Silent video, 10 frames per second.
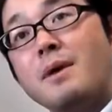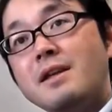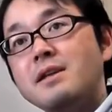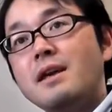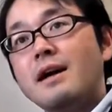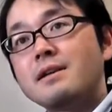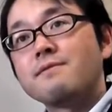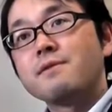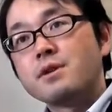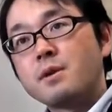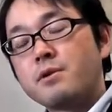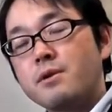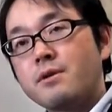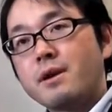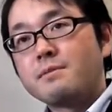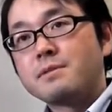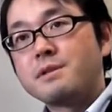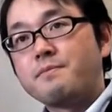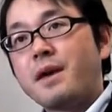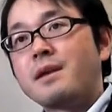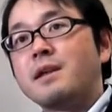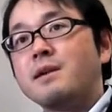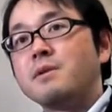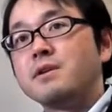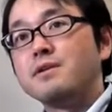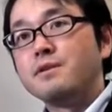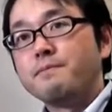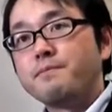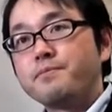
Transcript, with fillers: many active learning programs at APU.